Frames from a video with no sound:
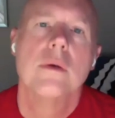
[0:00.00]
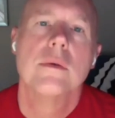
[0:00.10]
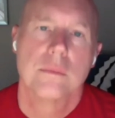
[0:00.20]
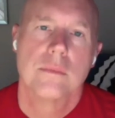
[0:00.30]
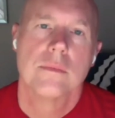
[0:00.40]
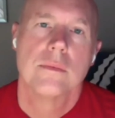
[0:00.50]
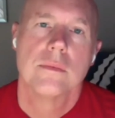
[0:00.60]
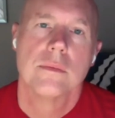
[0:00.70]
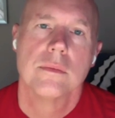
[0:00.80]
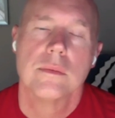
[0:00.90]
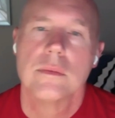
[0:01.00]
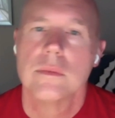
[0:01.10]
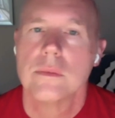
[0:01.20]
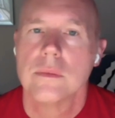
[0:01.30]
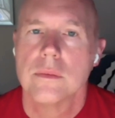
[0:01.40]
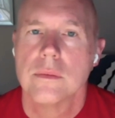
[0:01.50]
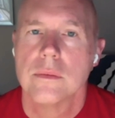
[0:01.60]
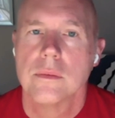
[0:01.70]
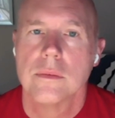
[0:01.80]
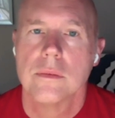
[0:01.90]
are some of these?
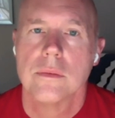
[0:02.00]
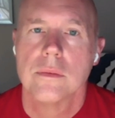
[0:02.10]
What